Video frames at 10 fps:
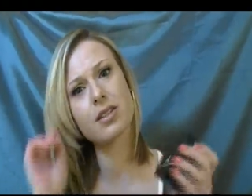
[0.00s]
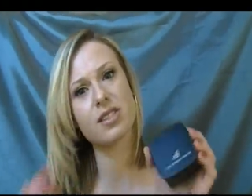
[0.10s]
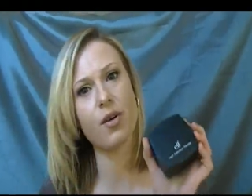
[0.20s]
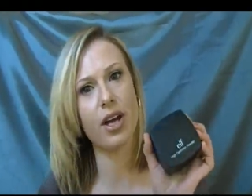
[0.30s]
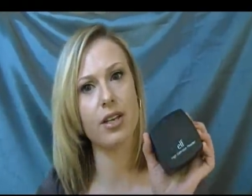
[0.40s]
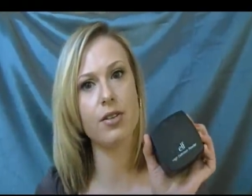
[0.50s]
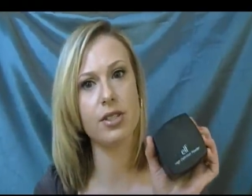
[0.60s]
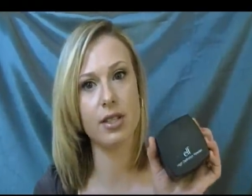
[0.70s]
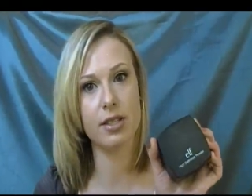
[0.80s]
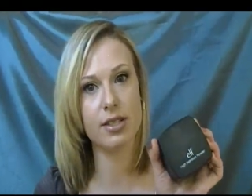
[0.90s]
so I
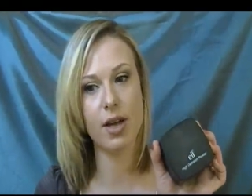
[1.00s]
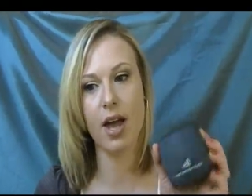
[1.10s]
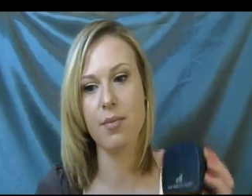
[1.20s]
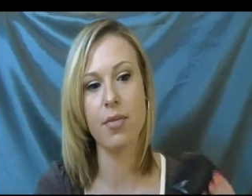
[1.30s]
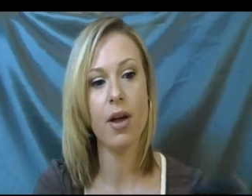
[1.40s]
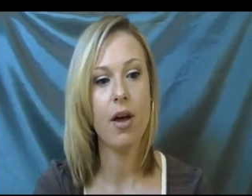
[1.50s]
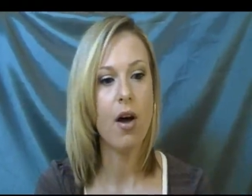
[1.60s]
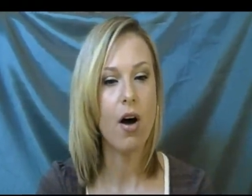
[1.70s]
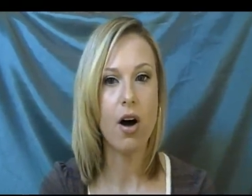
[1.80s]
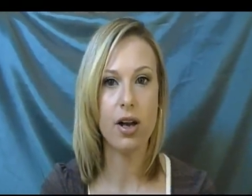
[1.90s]
use this on
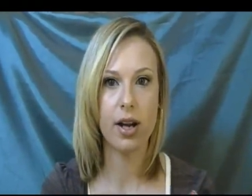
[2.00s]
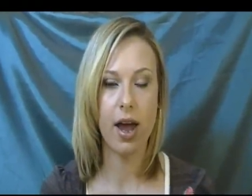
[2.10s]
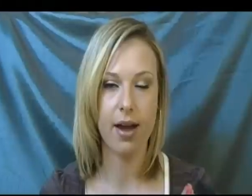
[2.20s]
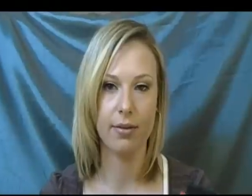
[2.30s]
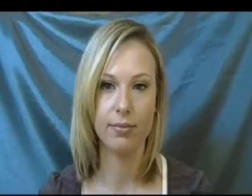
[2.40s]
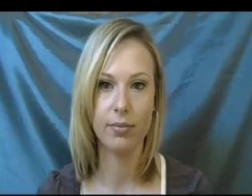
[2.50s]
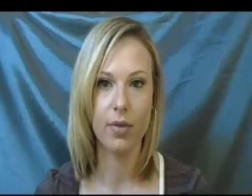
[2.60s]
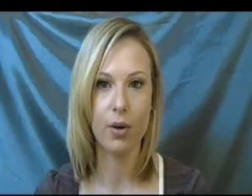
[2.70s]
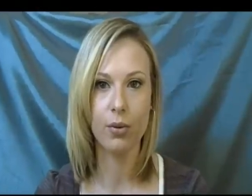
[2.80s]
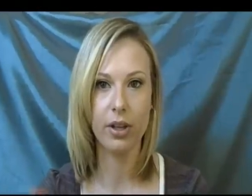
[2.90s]
a
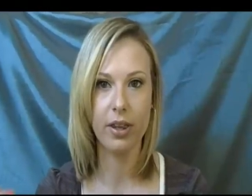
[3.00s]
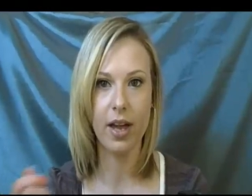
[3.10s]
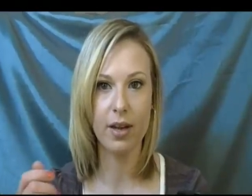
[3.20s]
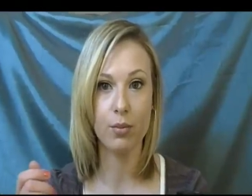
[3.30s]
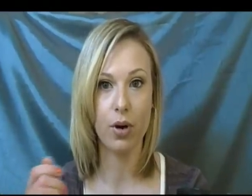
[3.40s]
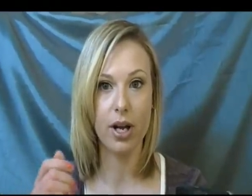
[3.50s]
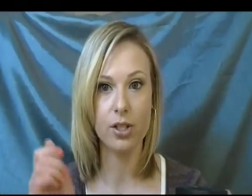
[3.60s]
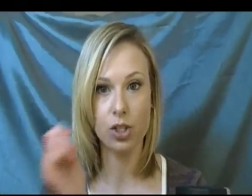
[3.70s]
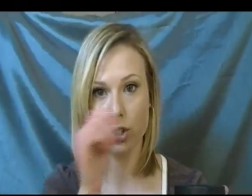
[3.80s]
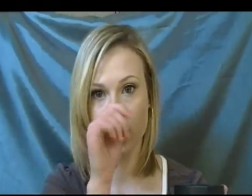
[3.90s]
really light
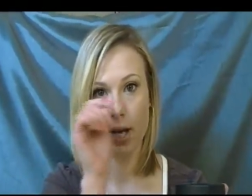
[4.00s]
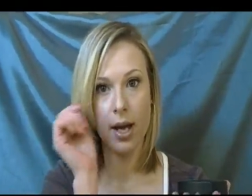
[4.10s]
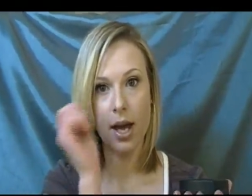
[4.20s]
brush